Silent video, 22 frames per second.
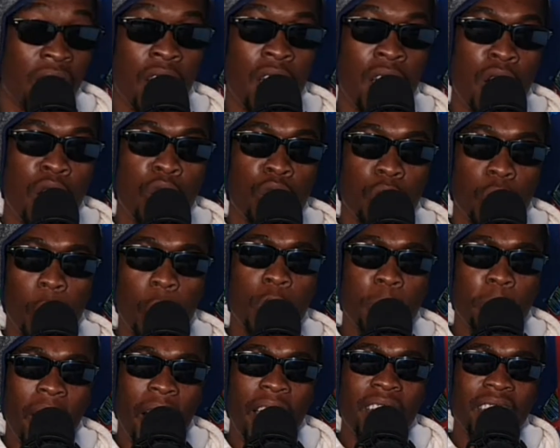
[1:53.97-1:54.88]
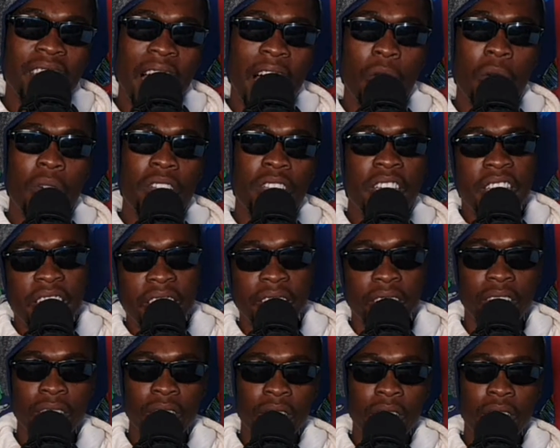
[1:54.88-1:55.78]
but those mines are not
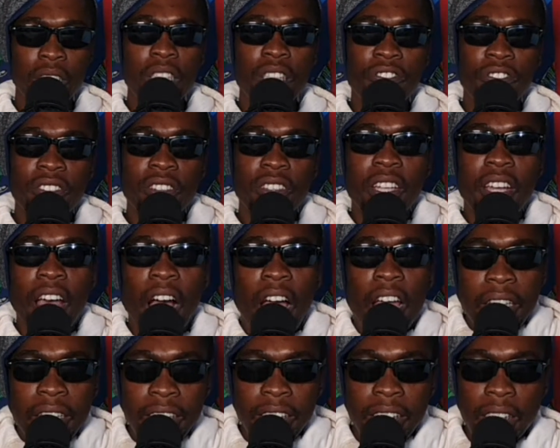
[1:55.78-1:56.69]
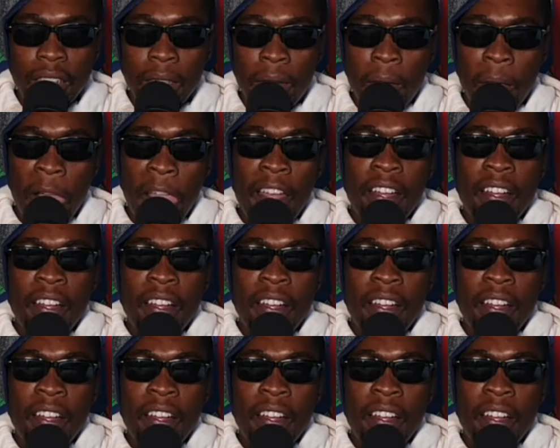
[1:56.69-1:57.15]
his. If they are his,